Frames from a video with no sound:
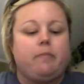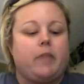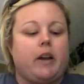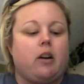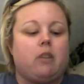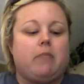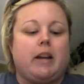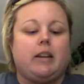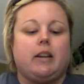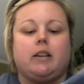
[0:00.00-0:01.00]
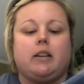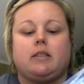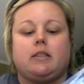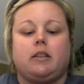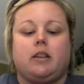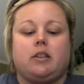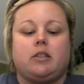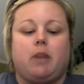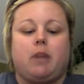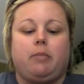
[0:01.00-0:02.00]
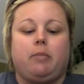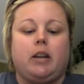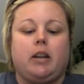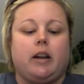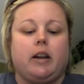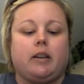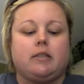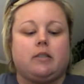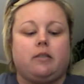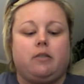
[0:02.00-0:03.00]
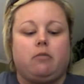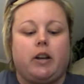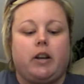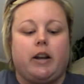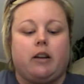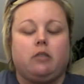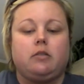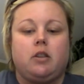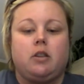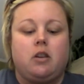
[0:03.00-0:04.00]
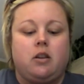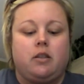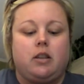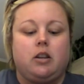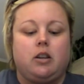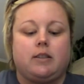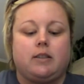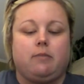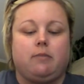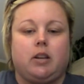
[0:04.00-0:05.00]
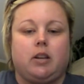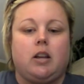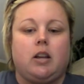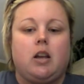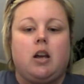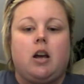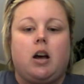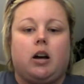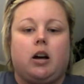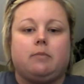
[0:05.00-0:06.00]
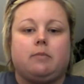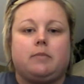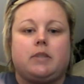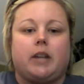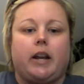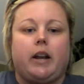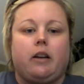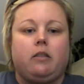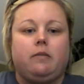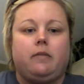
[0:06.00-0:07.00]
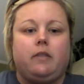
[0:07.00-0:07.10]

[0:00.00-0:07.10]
They are magnetic, so they just pop in and out. So if you run out, then you can simply take it out